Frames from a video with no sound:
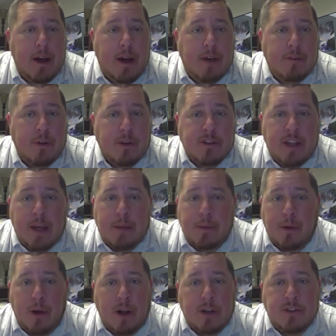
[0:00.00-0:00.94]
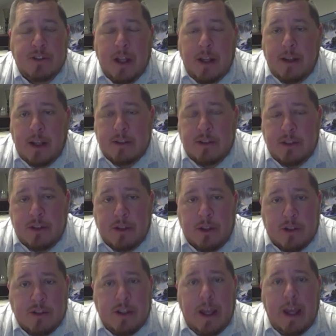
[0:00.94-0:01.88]
Uh, for example, our state tested
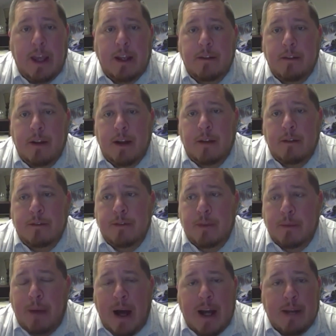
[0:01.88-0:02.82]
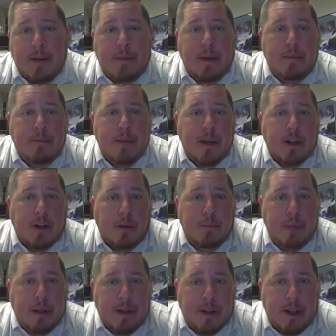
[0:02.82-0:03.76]
nurse aide, uh, phlebotomy, medical
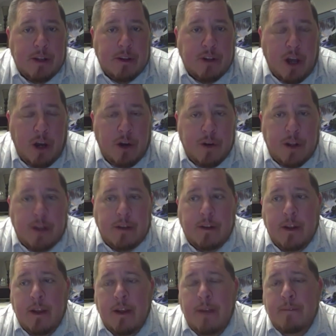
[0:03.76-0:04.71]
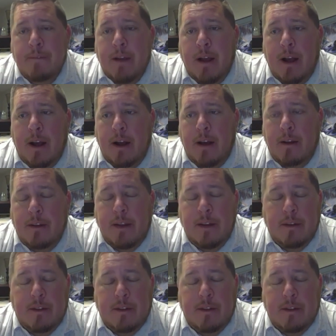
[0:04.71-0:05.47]
billing and coding, uh,